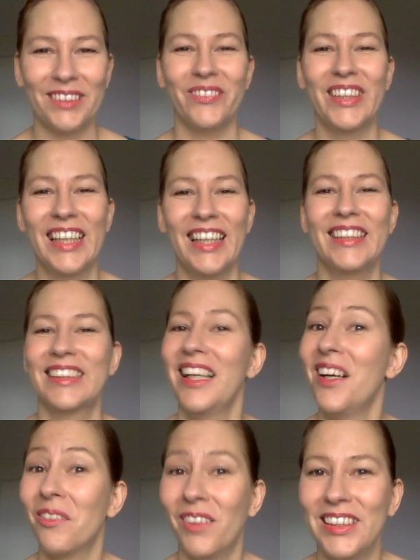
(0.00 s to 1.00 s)
because
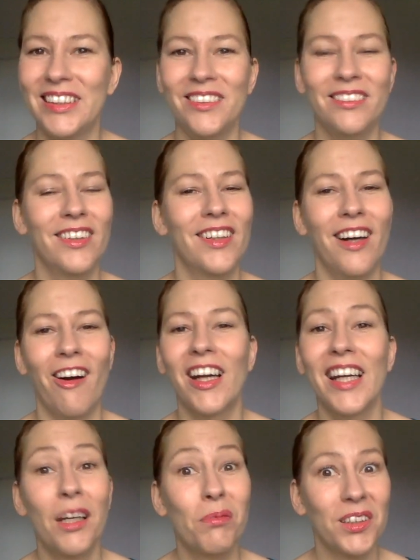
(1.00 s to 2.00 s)
once you are
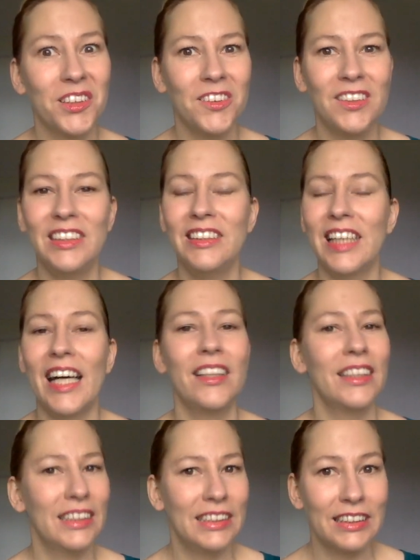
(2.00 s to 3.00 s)
able to do that,
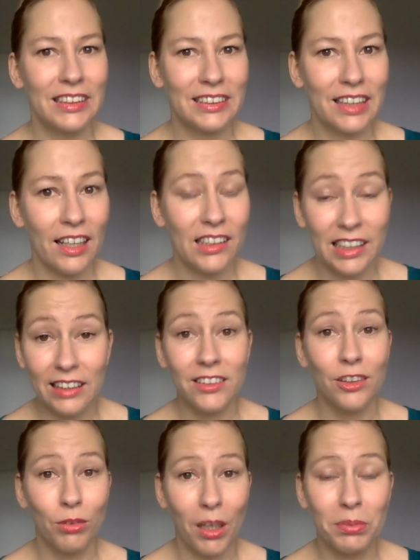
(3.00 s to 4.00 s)
it is a sign that
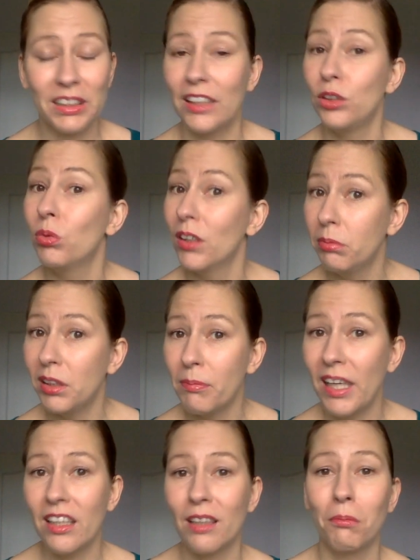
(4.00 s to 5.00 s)
your website will be
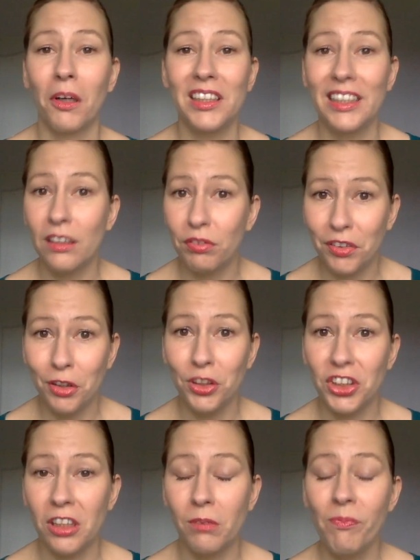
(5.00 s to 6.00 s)
making money in the
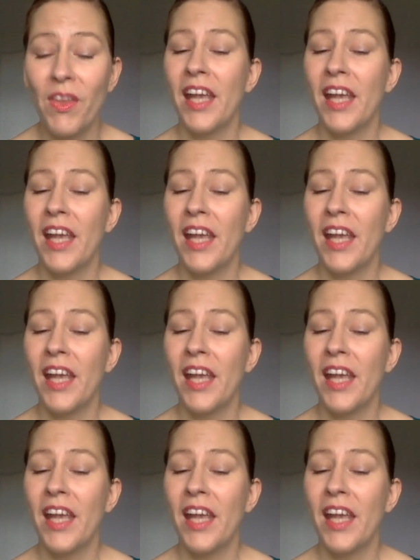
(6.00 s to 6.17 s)
future.